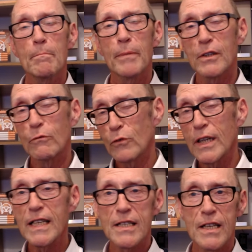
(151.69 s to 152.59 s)
But the
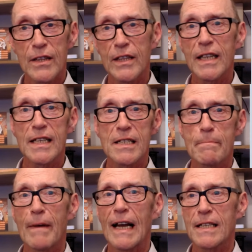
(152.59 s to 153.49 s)
reason these
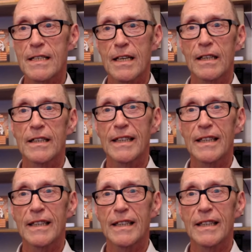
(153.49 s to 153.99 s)
matter,